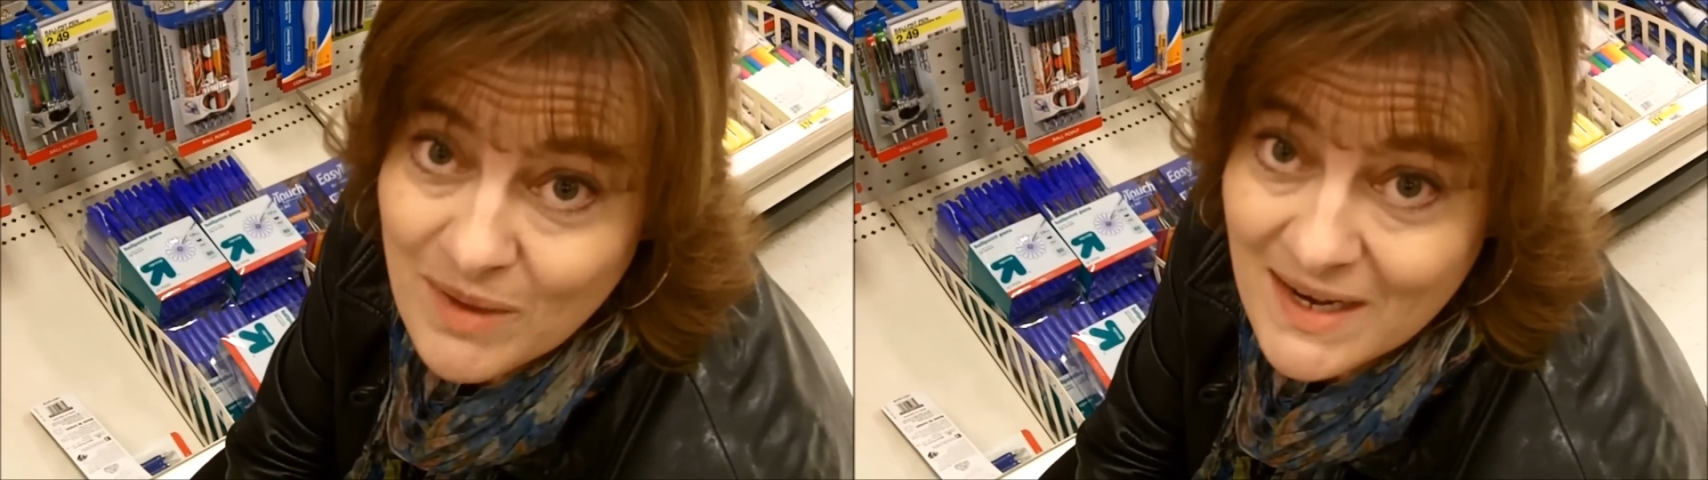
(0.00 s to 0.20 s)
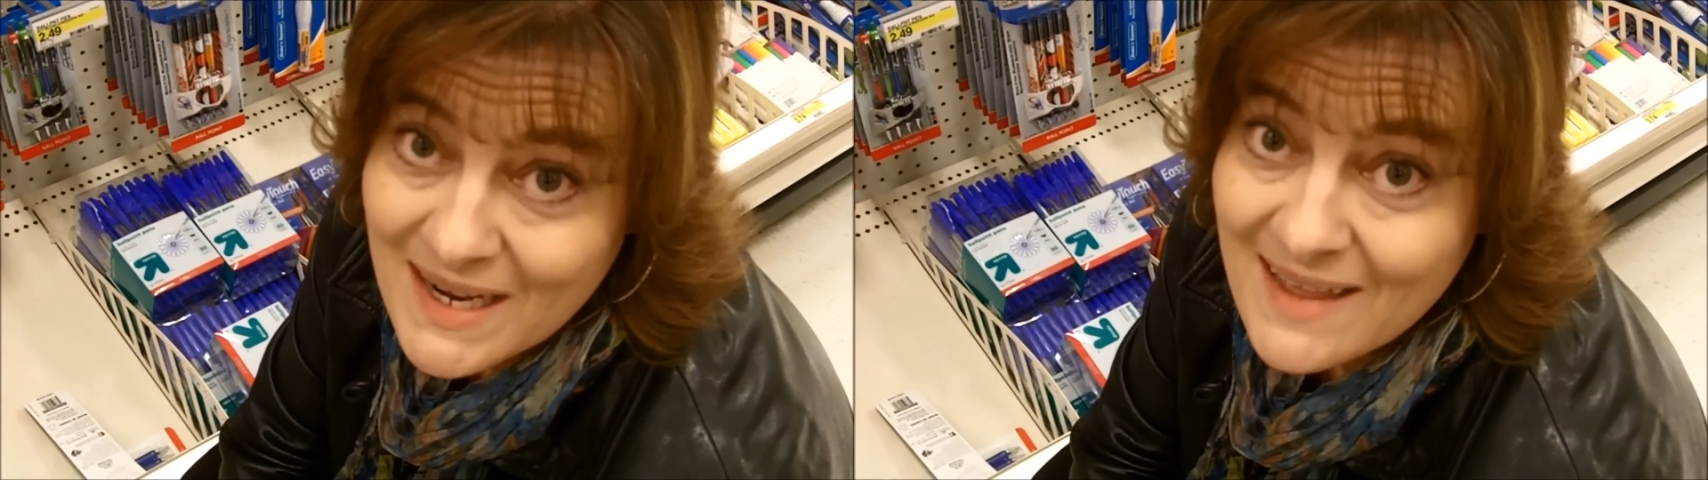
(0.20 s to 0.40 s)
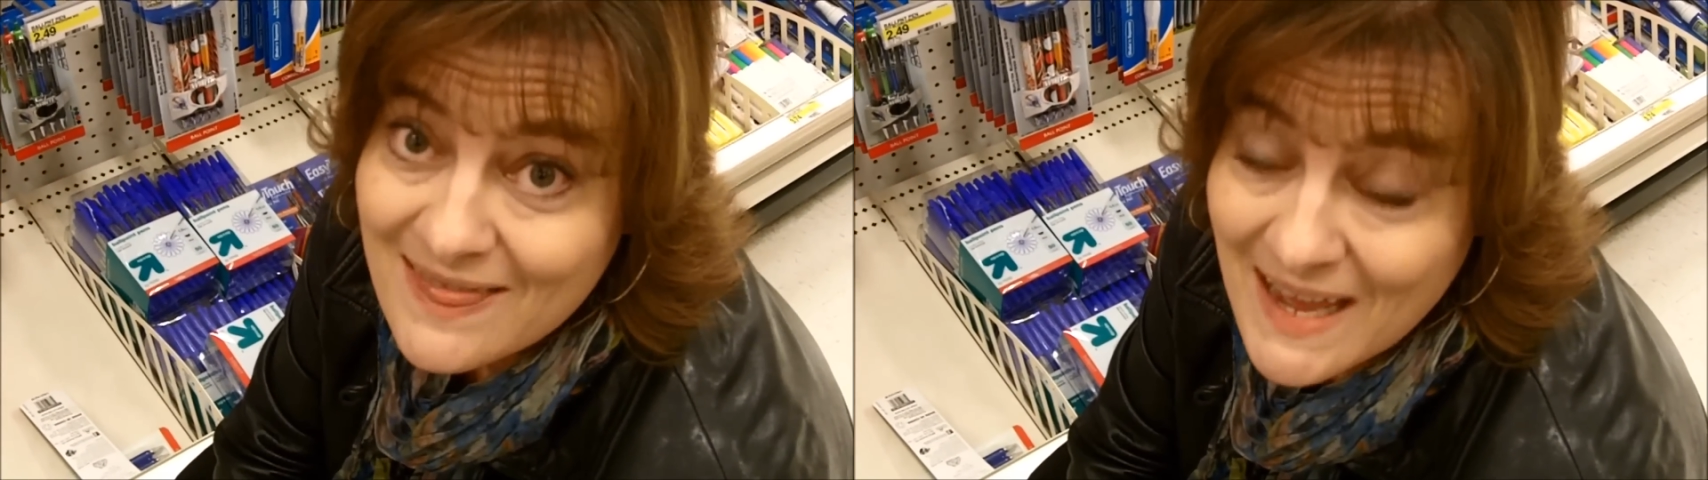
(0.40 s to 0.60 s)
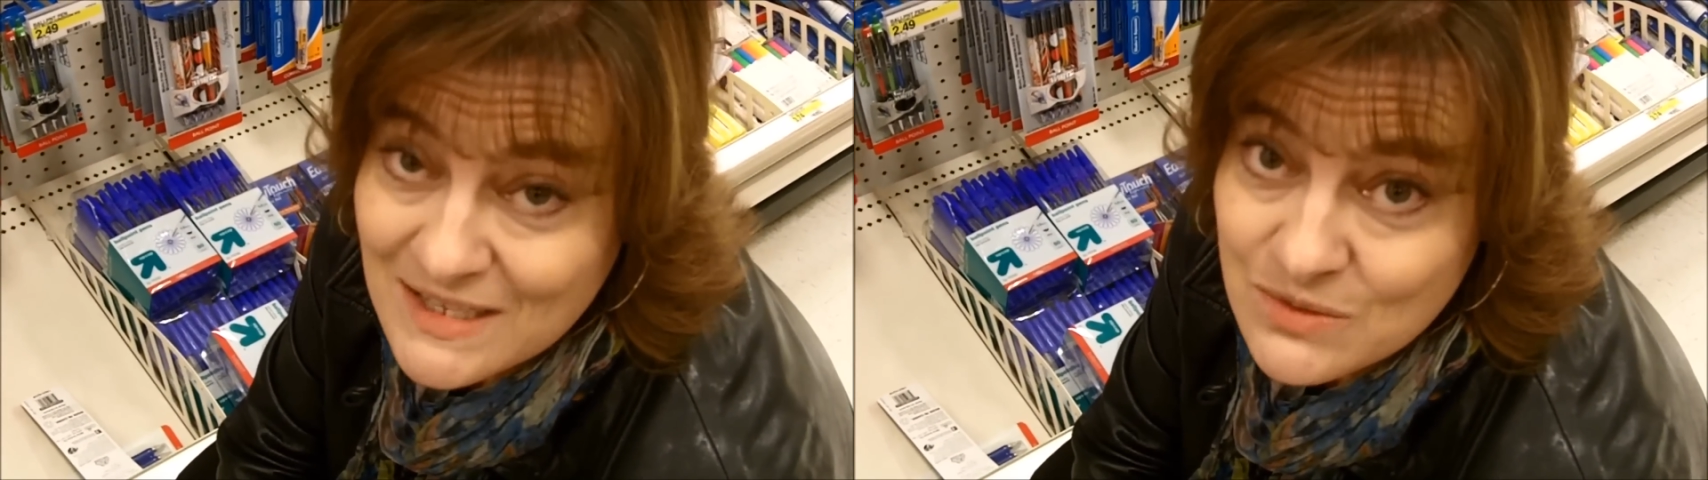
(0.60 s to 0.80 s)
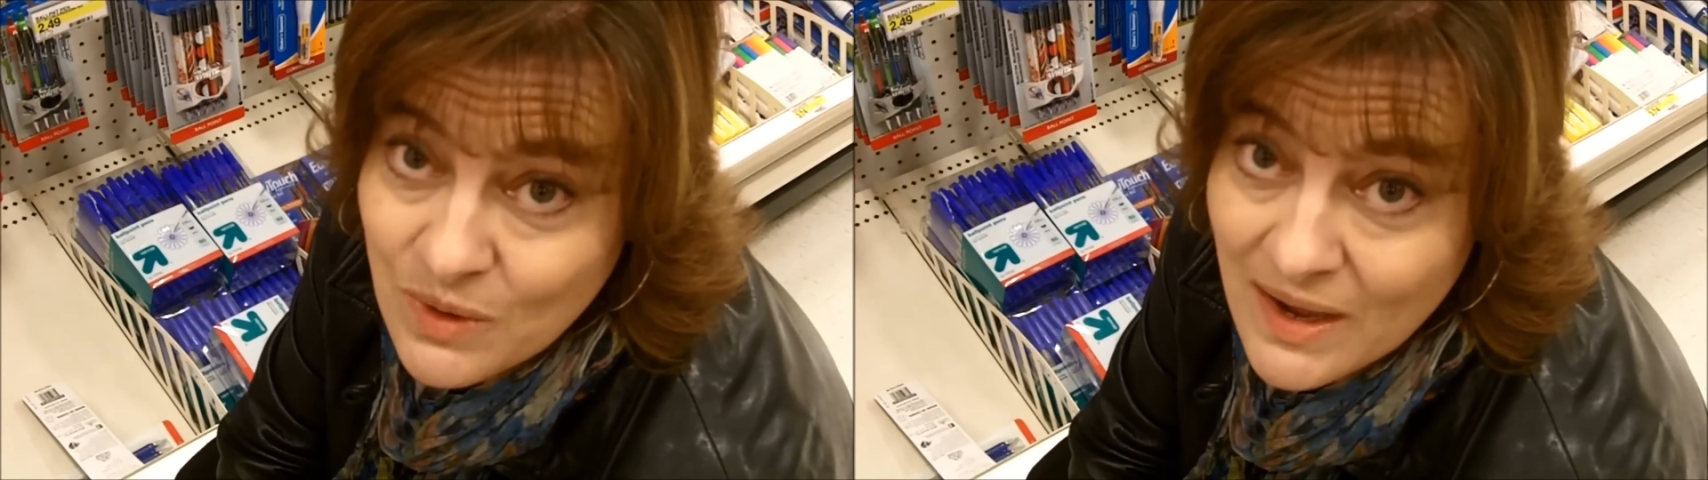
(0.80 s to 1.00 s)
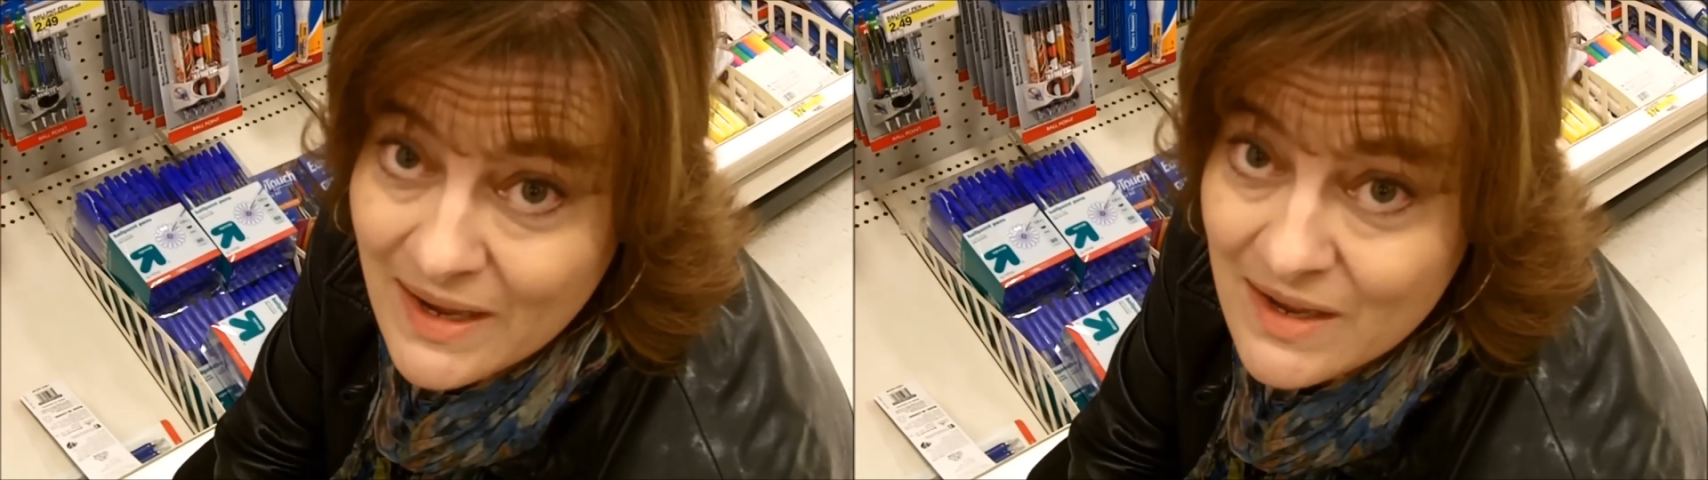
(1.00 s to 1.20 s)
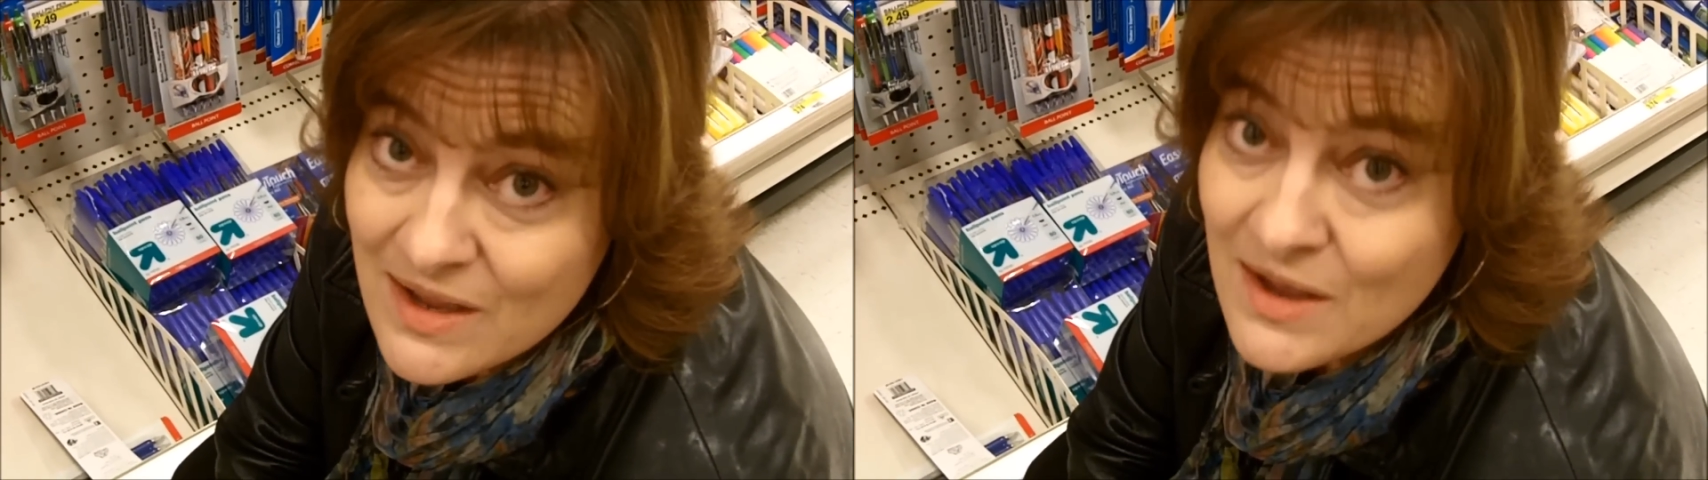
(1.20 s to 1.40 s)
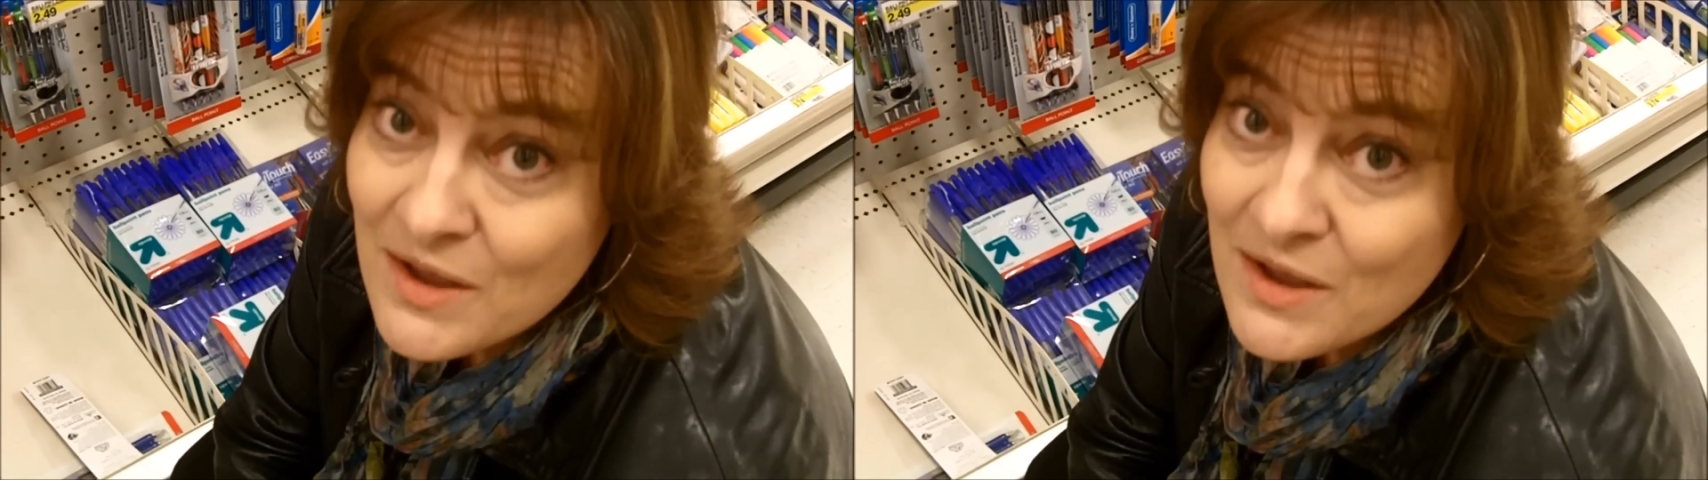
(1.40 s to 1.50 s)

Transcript: money, and that's why